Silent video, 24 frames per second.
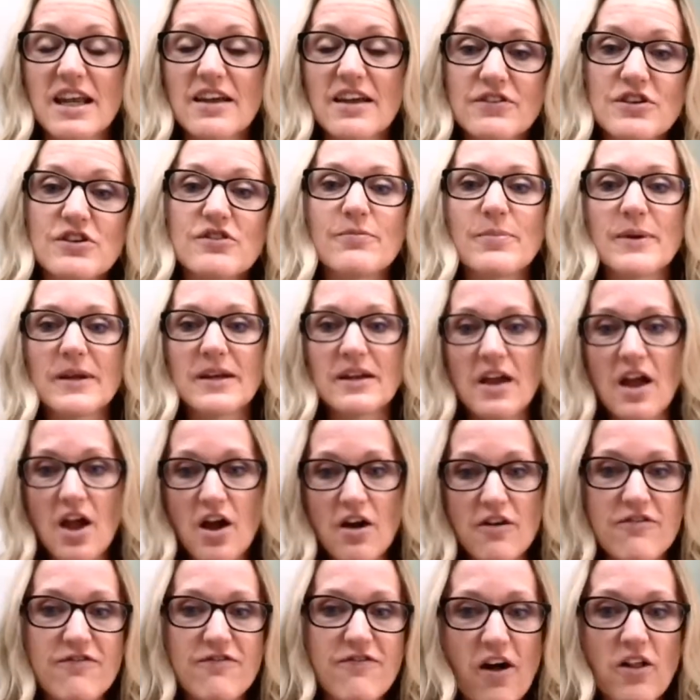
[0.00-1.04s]
if you've been
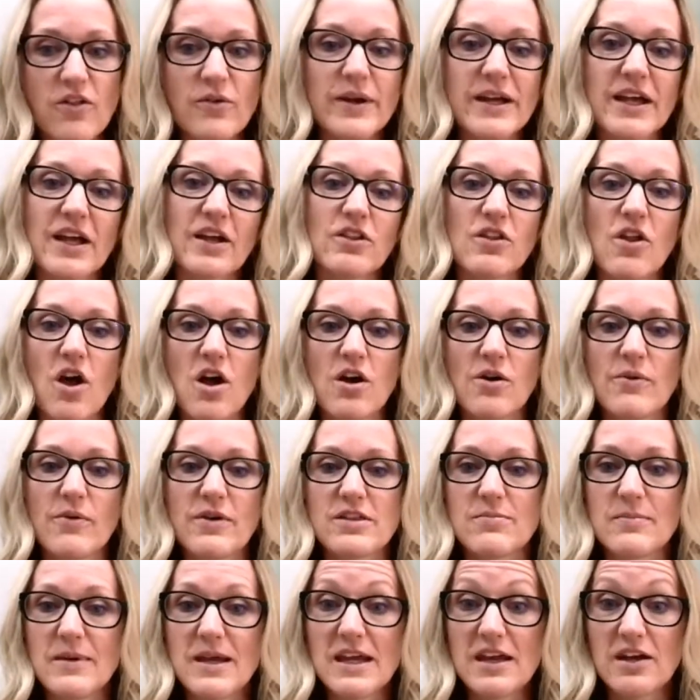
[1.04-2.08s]
following along
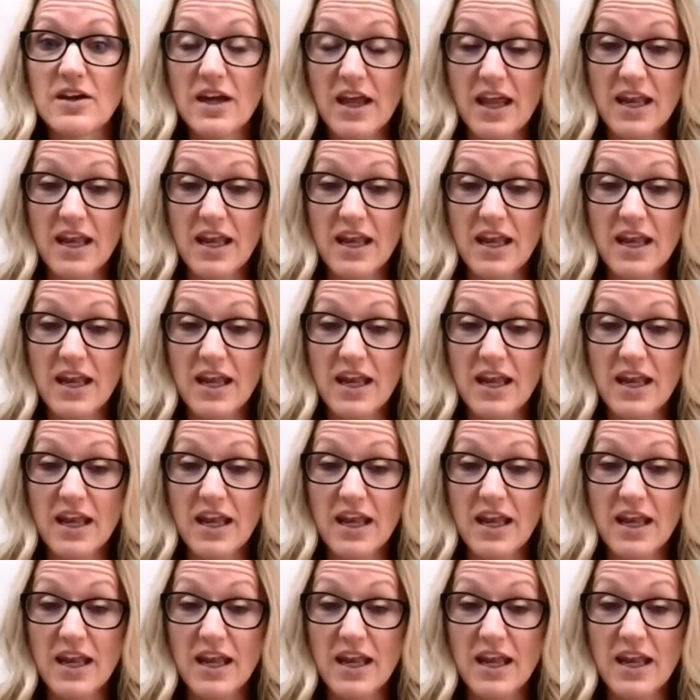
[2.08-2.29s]
with me,